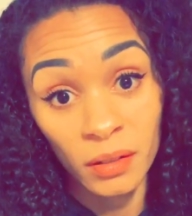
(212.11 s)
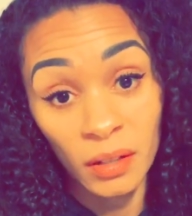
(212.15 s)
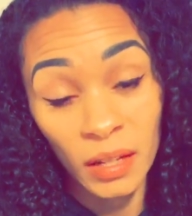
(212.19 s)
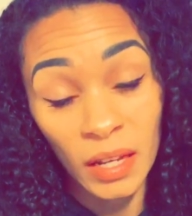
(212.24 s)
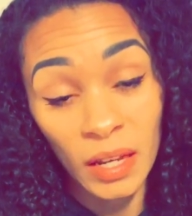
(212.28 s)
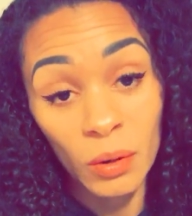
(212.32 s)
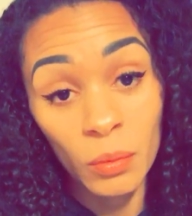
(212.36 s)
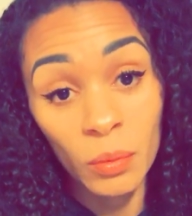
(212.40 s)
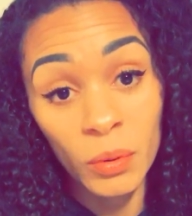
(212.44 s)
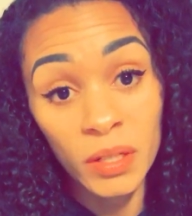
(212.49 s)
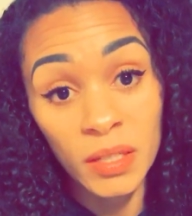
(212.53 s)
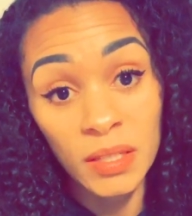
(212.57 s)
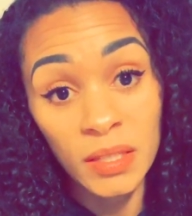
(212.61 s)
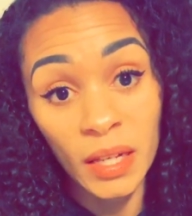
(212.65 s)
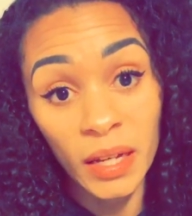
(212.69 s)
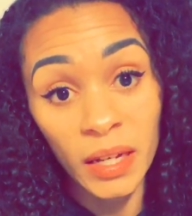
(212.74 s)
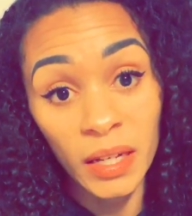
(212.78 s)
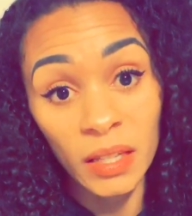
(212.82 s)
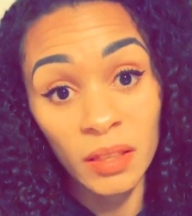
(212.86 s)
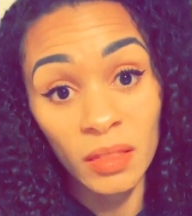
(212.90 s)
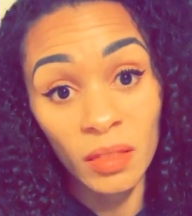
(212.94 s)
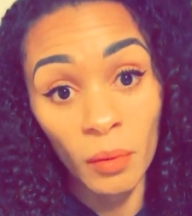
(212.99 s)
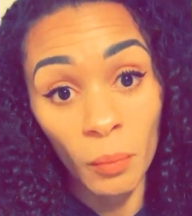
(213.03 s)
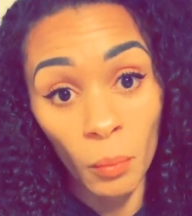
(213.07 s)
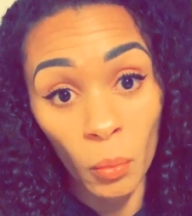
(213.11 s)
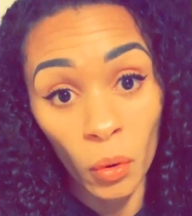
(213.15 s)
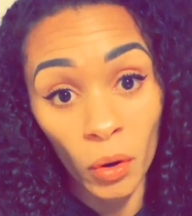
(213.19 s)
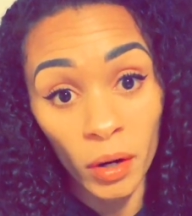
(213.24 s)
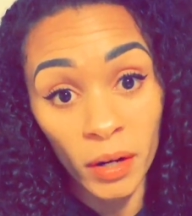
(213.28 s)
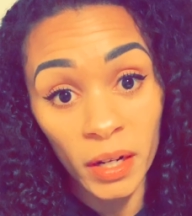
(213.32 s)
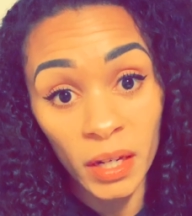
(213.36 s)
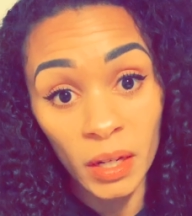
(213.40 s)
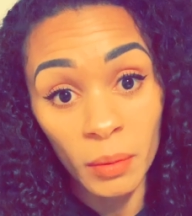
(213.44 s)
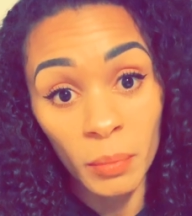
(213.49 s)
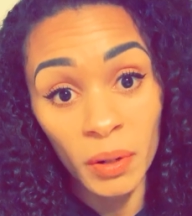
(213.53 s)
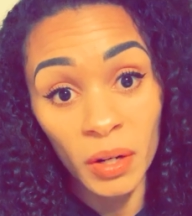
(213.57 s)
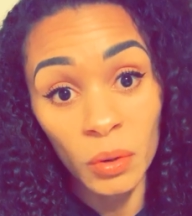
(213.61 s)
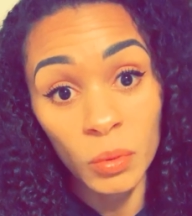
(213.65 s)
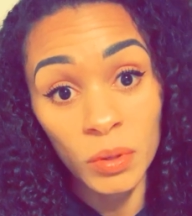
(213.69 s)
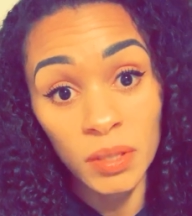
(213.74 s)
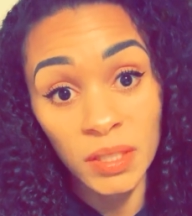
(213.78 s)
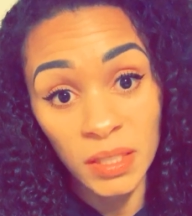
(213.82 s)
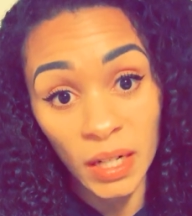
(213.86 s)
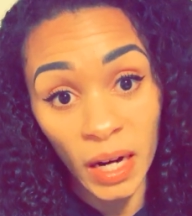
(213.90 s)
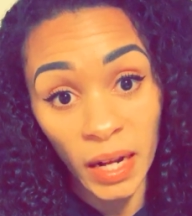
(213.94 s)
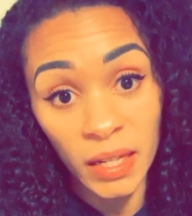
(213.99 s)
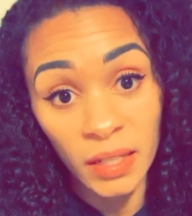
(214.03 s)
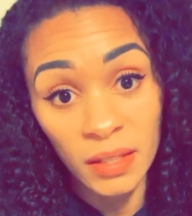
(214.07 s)
It was like the morning, but it was
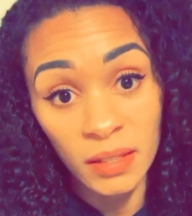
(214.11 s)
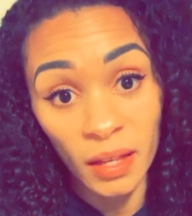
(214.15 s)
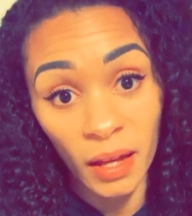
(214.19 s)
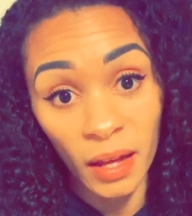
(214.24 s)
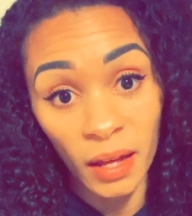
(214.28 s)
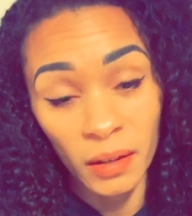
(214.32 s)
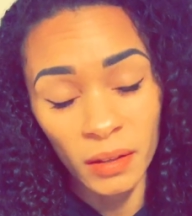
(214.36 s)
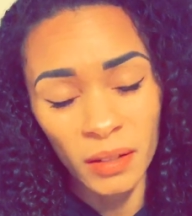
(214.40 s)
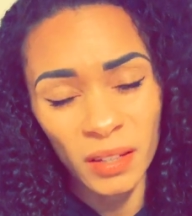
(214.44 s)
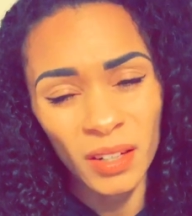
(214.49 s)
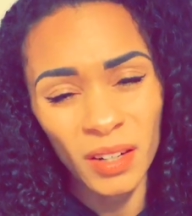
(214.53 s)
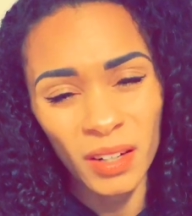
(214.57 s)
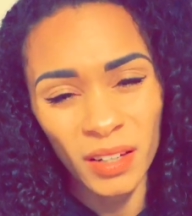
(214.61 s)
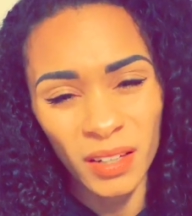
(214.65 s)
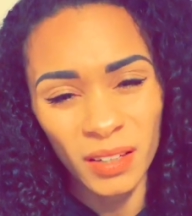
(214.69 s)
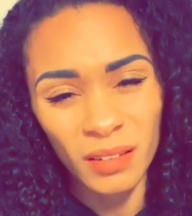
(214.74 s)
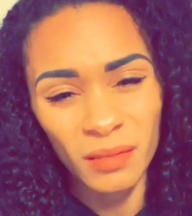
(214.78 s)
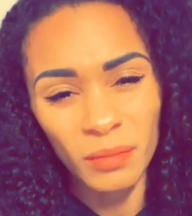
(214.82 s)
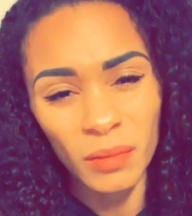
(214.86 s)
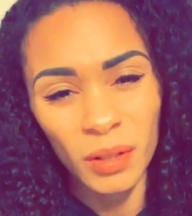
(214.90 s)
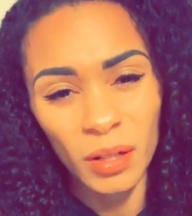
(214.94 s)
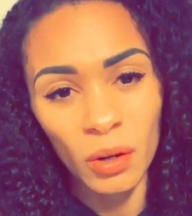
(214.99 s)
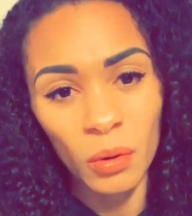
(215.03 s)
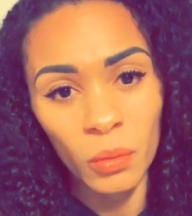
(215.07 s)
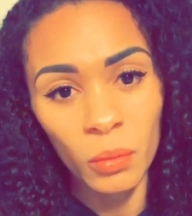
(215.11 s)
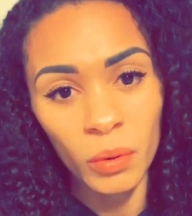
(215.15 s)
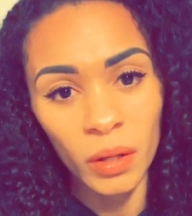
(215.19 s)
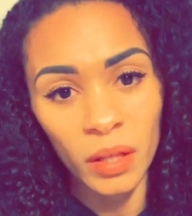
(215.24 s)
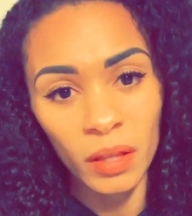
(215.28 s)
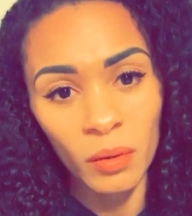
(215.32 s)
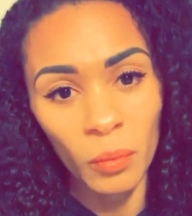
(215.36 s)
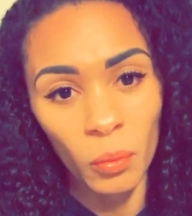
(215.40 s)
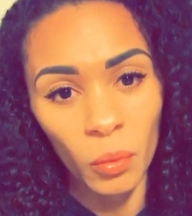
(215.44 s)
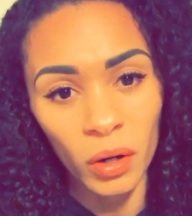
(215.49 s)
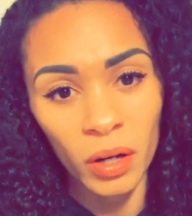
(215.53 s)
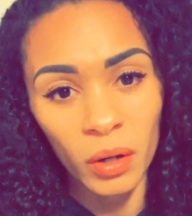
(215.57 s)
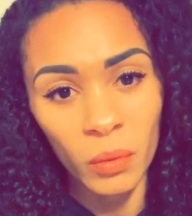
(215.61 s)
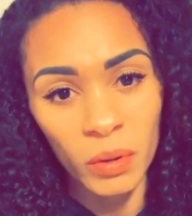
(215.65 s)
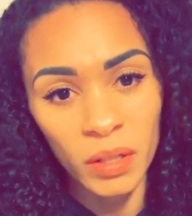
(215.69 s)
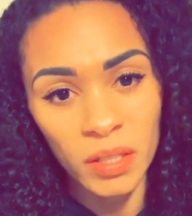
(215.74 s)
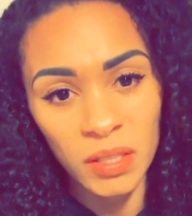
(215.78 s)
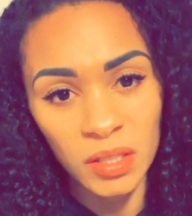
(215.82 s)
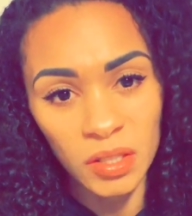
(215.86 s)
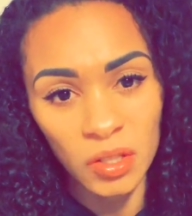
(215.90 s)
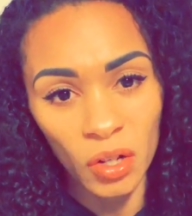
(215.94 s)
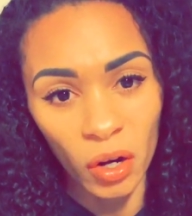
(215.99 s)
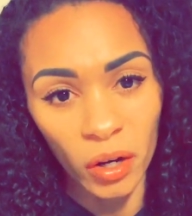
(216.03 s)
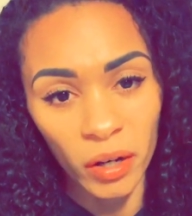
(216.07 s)
nighttime. You know, in the morning when
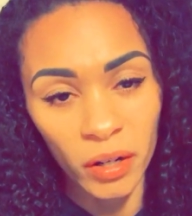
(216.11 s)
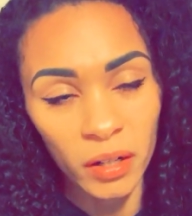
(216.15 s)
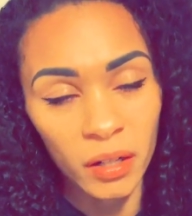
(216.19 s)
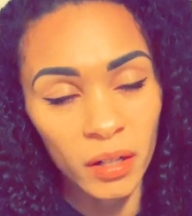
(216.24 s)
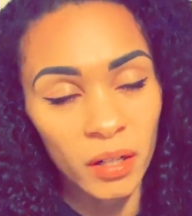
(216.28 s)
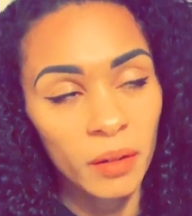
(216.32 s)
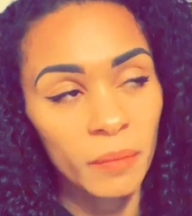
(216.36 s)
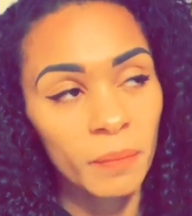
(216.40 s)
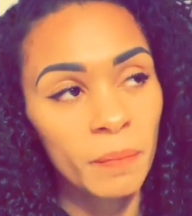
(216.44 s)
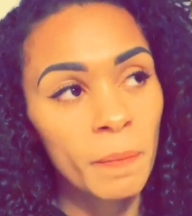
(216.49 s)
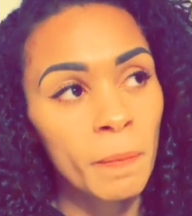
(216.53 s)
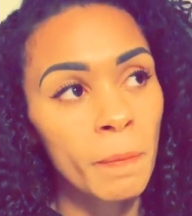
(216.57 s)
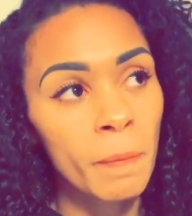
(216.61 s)
it's dark